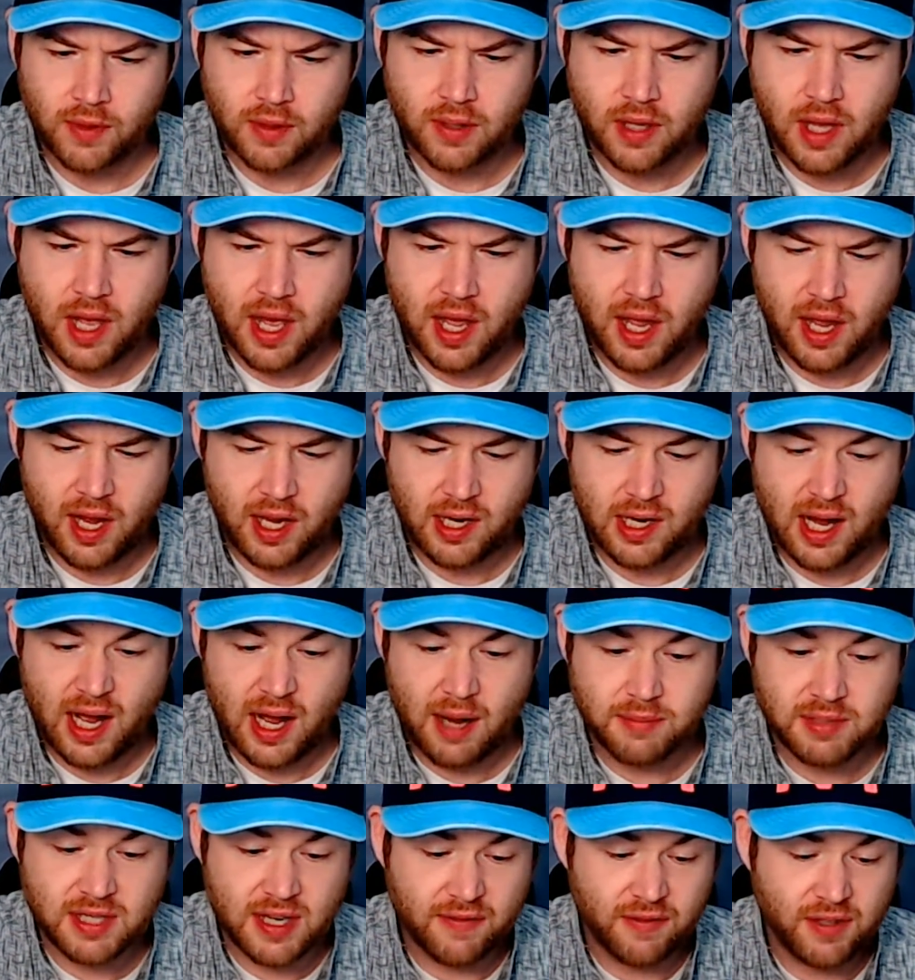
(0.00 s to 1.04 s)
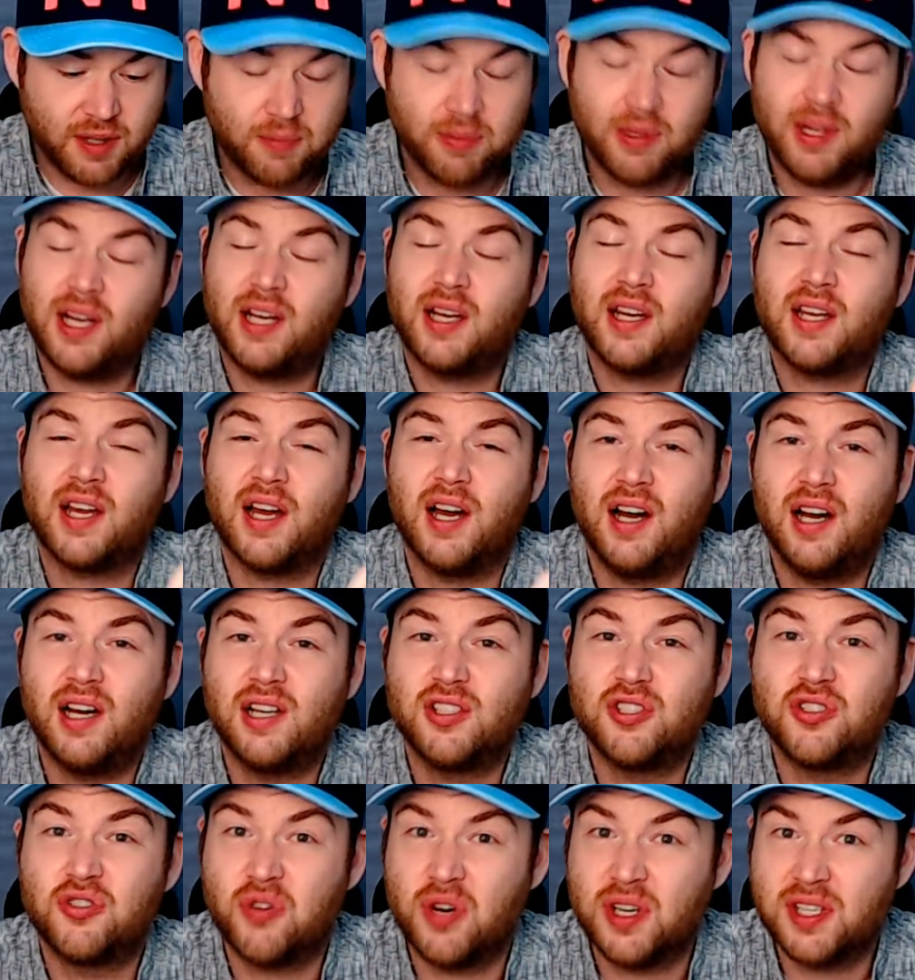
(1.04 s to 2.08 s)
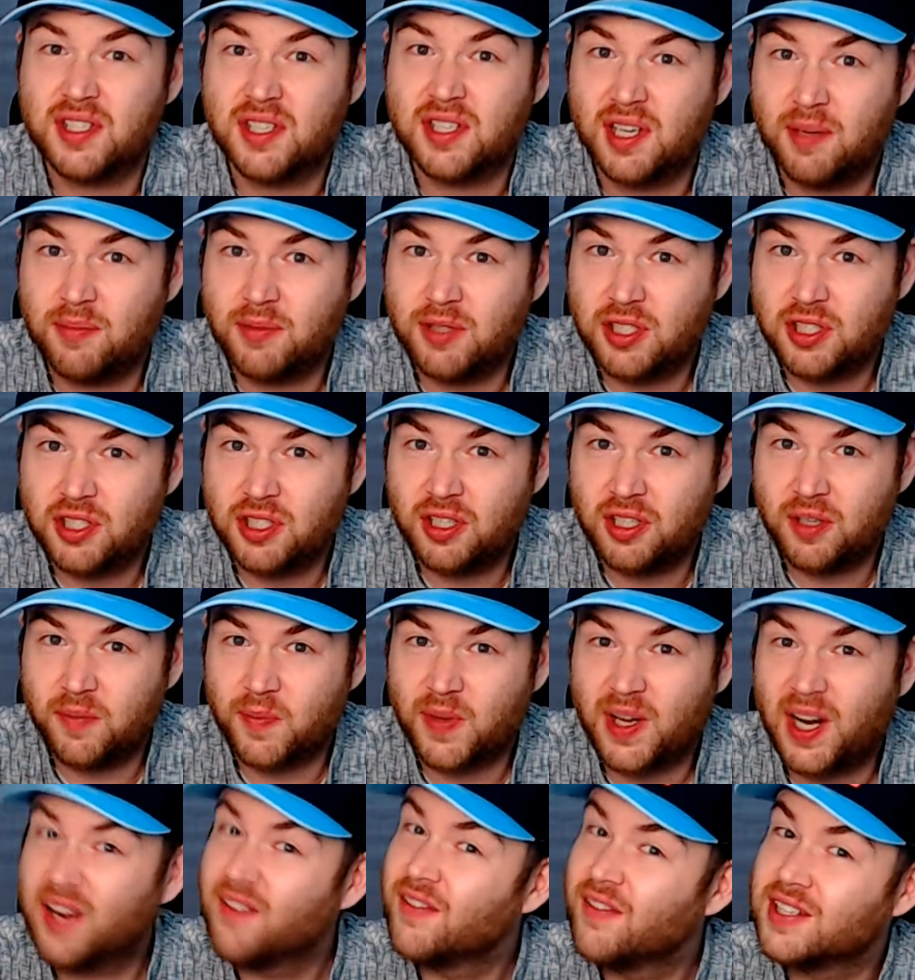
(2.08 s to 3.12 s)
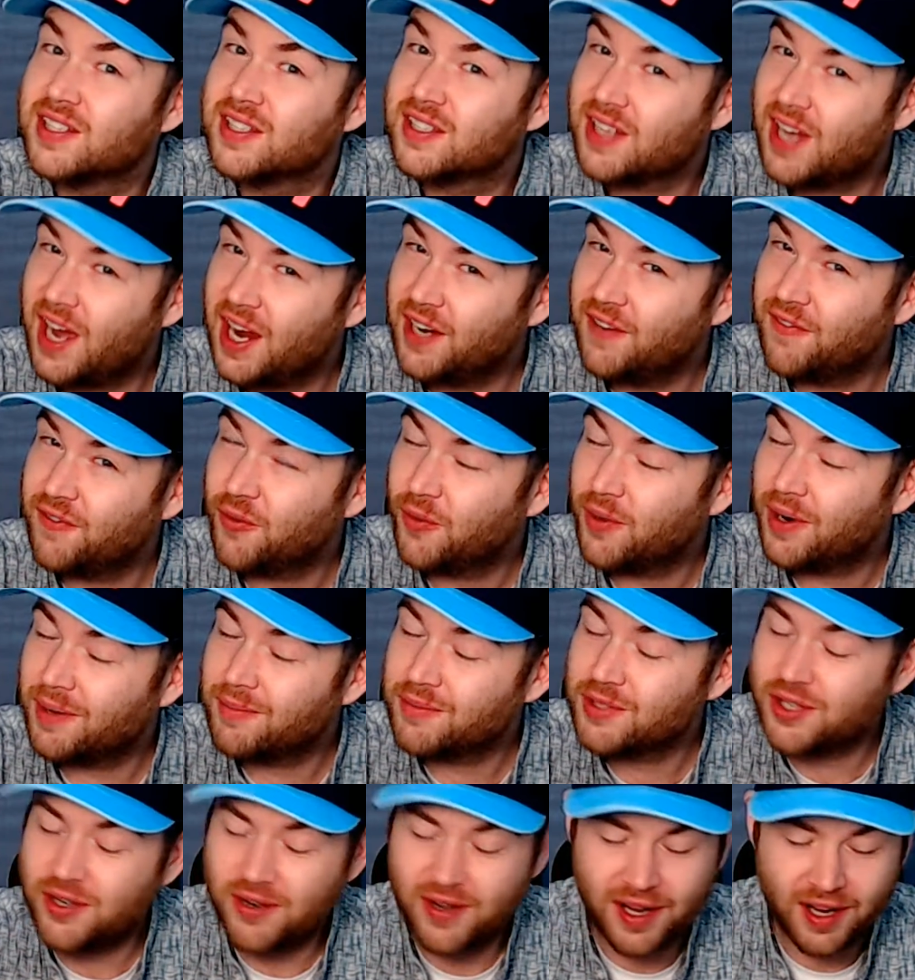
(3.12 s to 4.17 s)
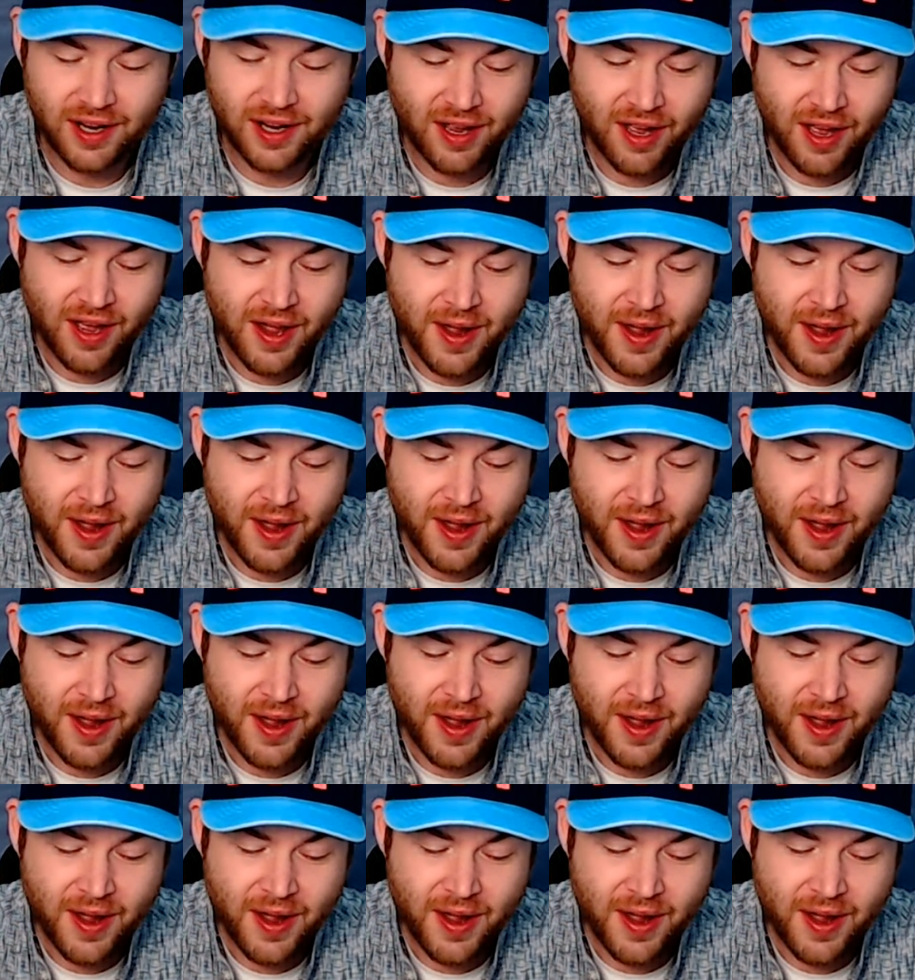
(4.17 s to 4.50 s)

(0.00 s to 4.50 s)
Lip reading: And I'm definitely planning on dressing up this year. I'm kind of excited for what I'm doing.